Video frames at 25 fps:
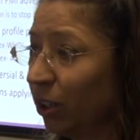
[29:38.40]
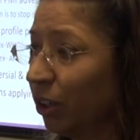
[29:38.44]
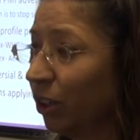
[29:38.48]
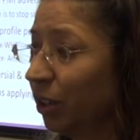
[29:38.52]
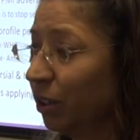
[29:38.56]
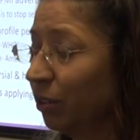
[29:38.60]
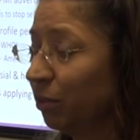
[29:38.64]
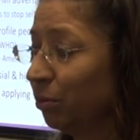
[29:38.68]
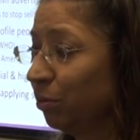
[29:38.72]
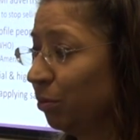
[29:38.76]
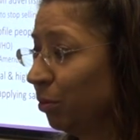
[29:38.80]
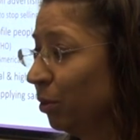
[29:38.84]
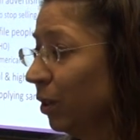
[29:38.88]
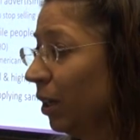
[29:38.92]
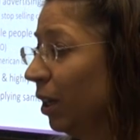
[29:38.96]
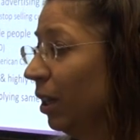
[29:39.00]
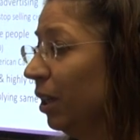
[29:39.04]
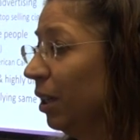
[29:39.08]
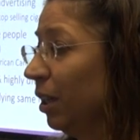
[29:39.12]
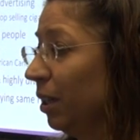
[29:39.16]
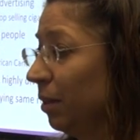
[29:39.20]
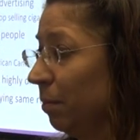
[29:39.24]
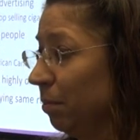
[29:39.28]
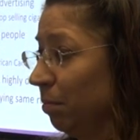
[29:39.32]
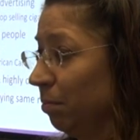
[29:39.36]
a whole lot of
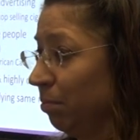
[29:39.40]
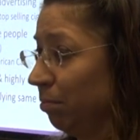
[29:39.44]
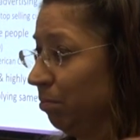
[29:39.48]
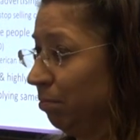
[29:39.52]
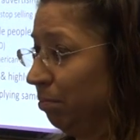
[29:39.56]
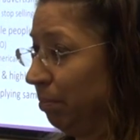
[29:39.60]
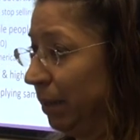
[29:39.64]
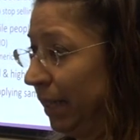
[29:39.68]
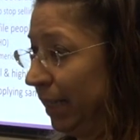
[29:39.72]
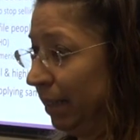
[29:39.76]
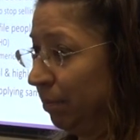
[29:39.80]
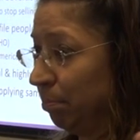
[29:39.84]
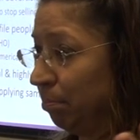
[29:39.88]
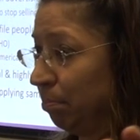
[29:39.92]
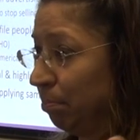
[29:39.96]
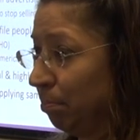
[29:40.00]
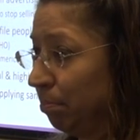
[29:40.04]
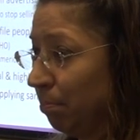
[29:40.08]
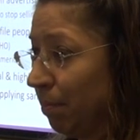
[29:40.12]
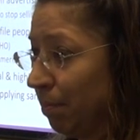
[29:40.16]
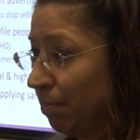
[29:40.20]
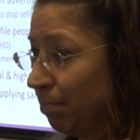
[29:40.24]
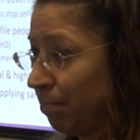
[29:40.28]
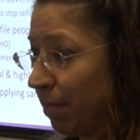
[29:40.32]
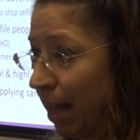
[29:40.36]
big
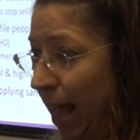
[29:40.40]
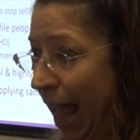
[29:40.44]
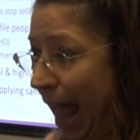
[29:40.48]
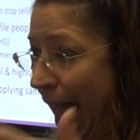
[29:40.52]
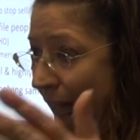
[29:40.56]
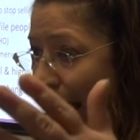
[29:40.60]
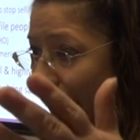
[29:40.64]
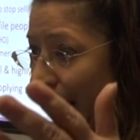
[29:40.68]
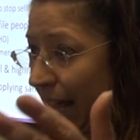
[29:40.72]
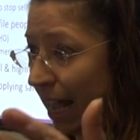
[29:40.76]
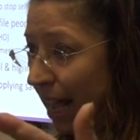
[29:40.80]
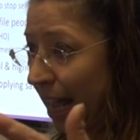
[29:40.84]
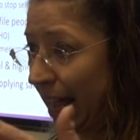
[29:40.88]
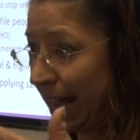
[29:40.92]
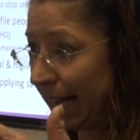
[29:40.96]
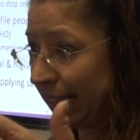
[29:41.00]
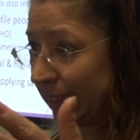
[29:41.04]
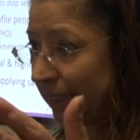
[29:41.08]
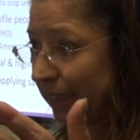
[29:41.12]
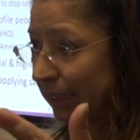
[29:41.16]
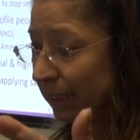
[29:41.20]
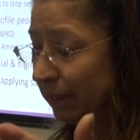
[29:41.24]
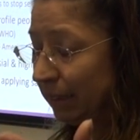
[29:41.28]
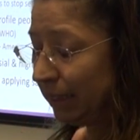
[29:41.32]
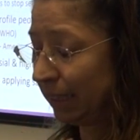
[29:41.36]
ads